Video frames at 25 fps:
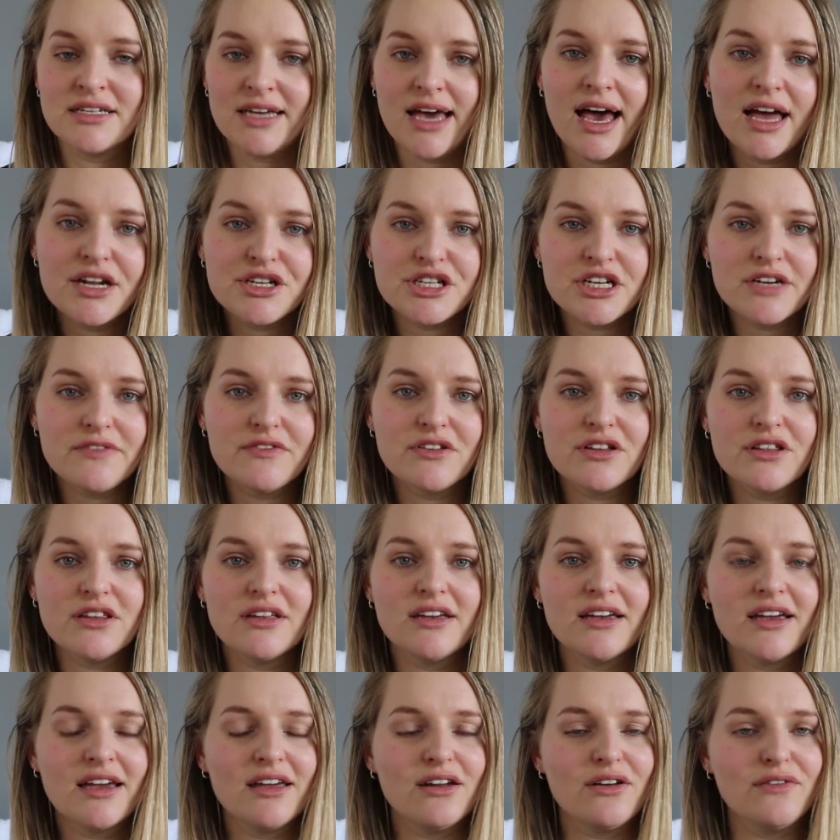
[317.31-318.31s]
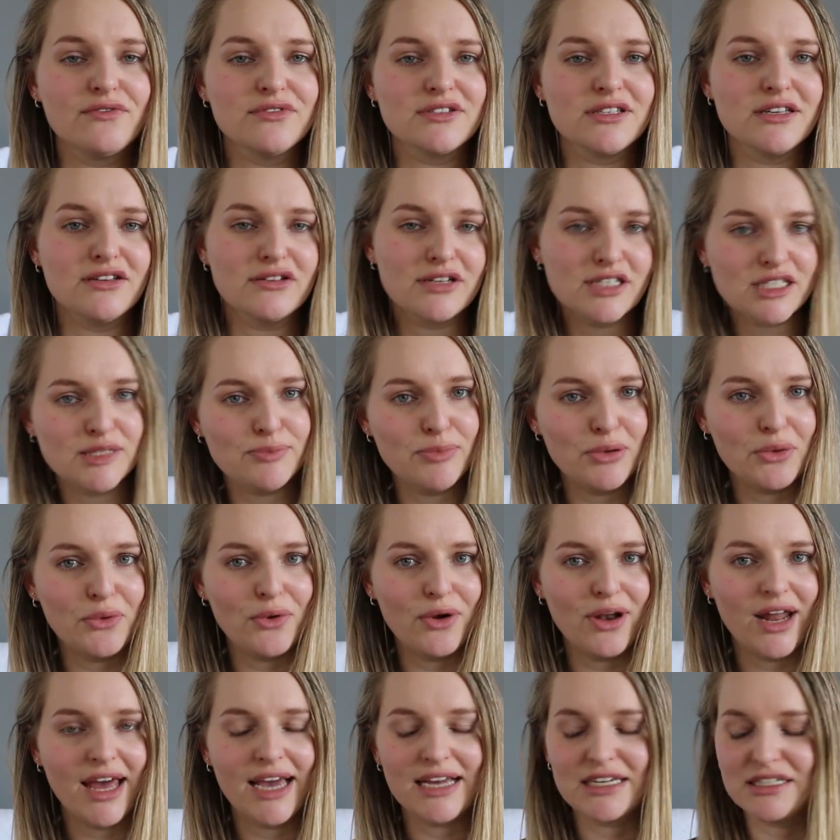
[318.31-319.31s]
touch everything and obviously
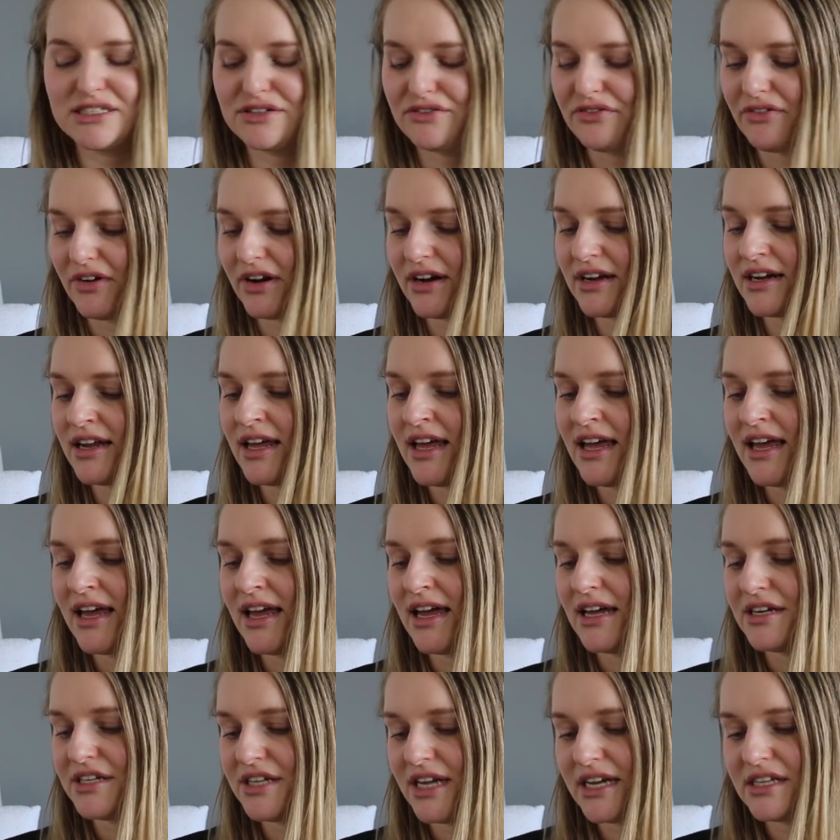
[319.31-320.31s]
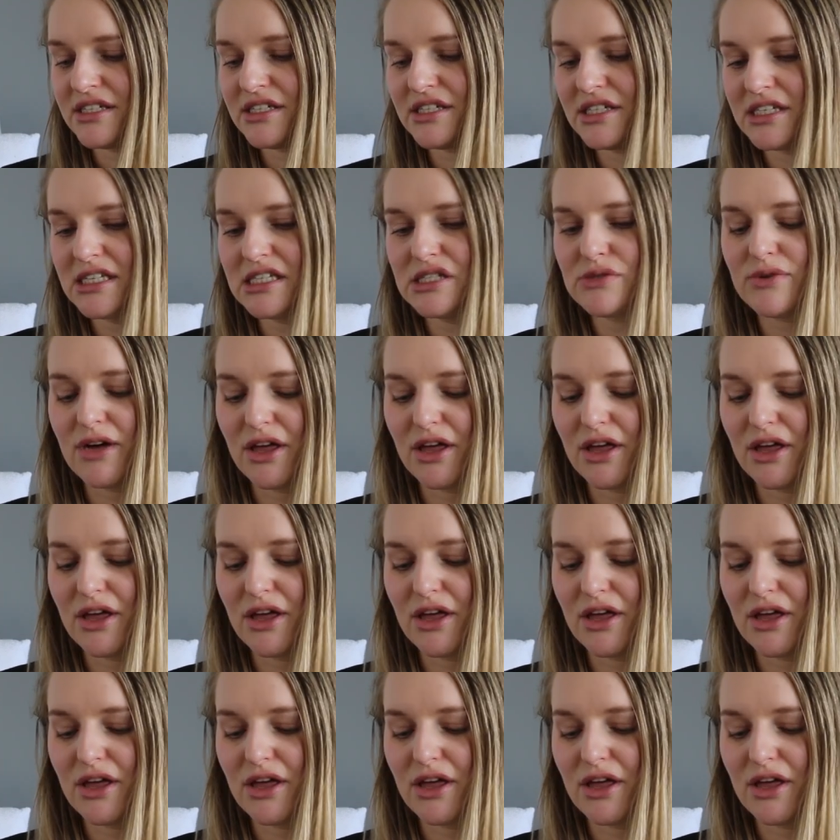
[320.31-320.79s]
explore like different textures.